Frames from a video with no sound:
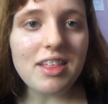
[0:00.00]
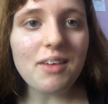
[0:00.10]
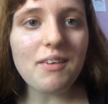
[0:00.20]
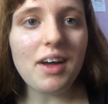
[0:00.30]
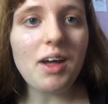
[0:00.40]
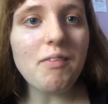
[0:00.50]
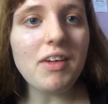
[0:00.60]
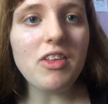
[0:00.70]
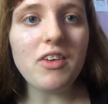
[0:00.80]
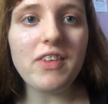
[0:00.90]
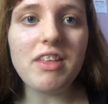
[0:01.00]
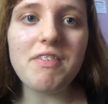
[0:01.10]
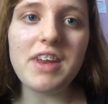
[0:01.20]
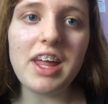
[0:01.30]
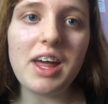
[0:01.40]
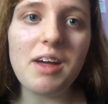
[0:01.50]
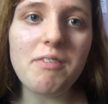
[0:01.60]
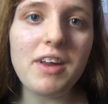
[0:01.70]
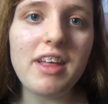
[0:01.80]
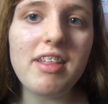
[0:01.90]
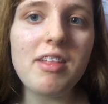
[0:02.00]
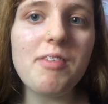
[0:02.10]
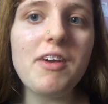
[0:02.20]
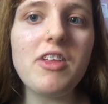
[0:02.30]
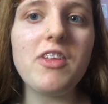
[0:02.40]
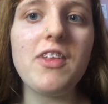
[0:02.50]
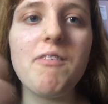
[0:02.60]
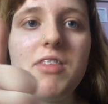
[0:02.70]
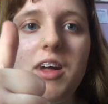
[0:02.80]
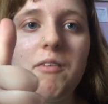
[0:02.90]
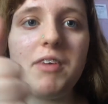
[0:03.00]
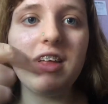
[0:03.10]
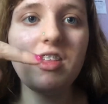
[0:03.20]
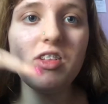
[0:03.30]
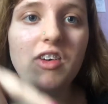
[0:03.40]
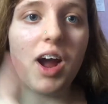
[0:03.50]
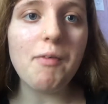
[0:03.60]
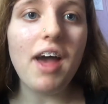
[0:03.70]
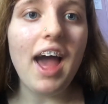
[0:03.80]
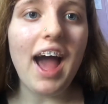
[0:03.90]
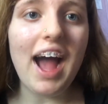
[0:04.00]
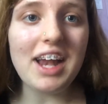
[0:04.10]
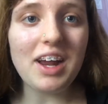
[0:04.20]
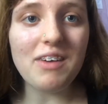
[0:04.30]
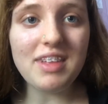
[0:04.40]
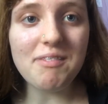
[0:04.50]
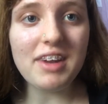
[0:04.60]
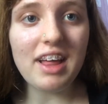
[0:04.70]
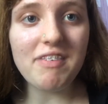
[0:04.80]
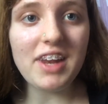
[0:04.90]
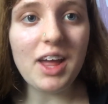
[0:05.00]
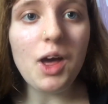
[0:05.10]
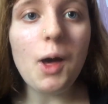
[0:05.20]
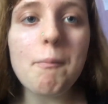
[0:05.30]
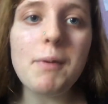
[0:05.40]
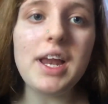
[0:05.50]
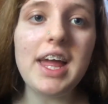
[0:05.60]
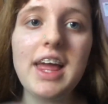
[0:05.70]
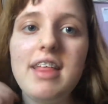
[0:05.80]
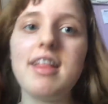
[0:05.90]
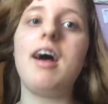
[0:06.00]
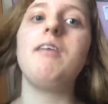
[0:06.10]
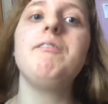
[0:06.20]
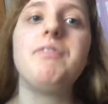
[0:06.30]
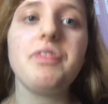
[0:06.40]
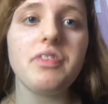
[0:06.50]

So I hope you enjoyed this video. Please smash thumbs up. Please subscribe, and I'll see you in my next video. Please um